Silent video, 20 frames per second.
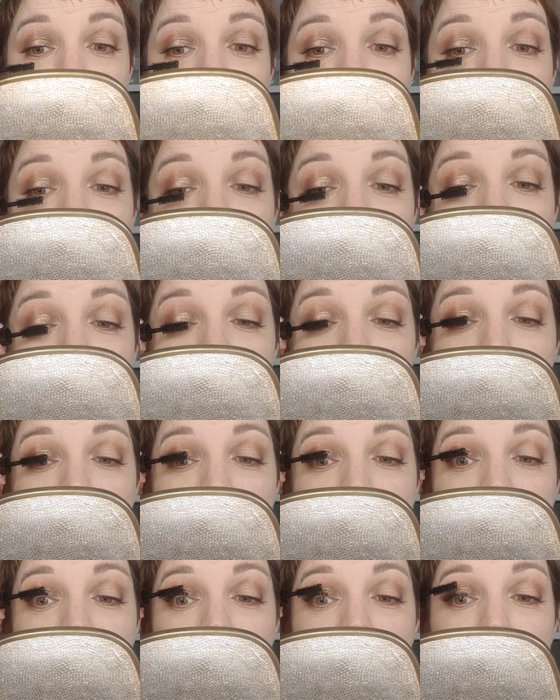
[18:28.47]
We're
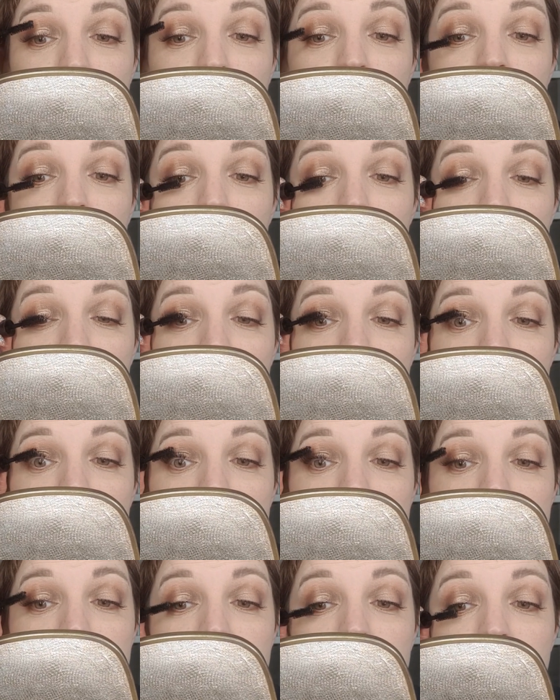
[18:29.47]
just going to pop that
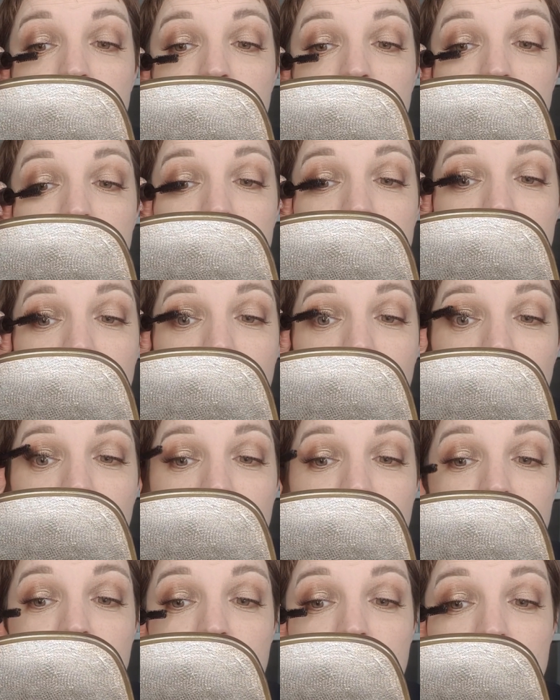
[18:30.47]
underneath. Now,
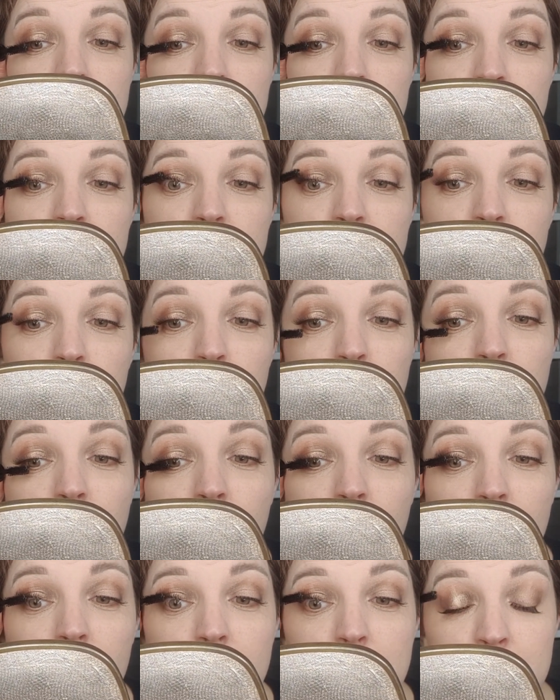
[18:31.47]
I've used this before.
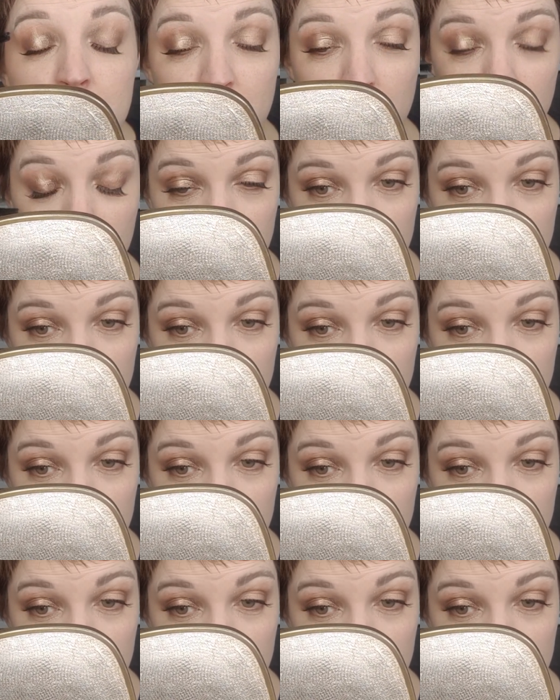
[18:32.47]
I'm not a